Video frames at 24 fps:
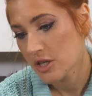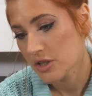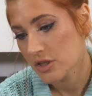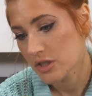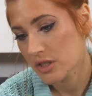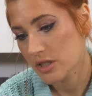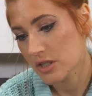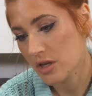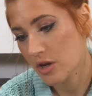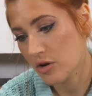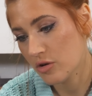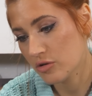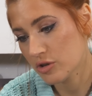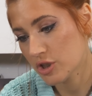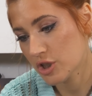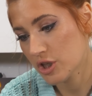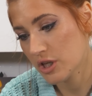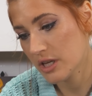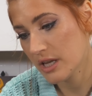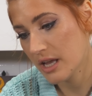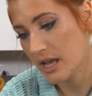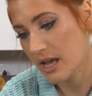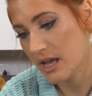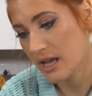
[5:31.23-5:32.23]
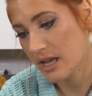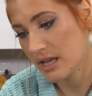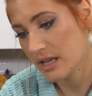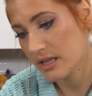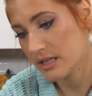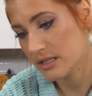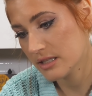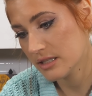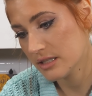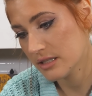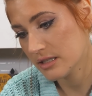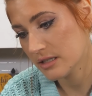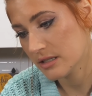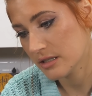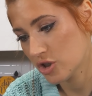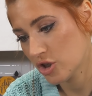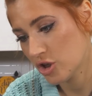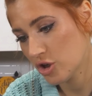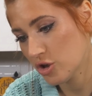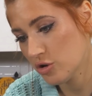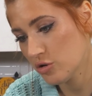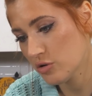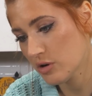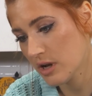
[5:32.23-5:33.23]
So she has
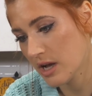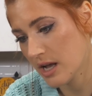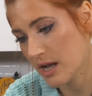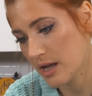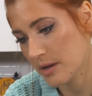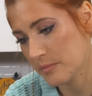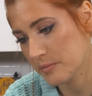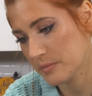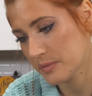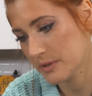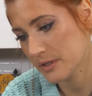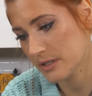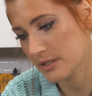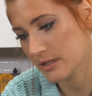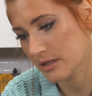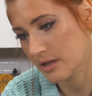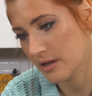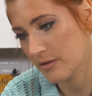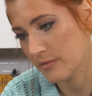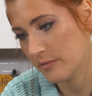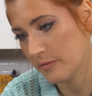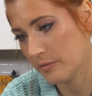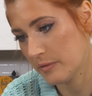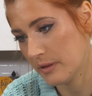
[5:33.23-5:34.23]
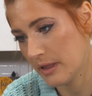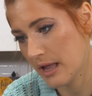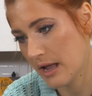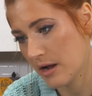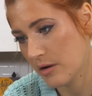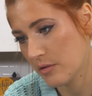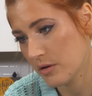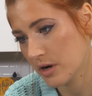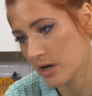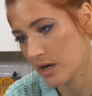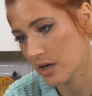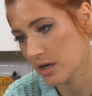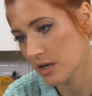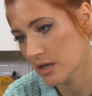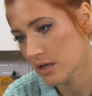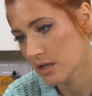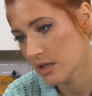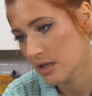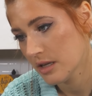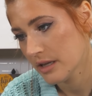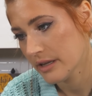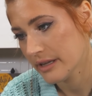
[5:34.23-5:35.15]
2 cups of flour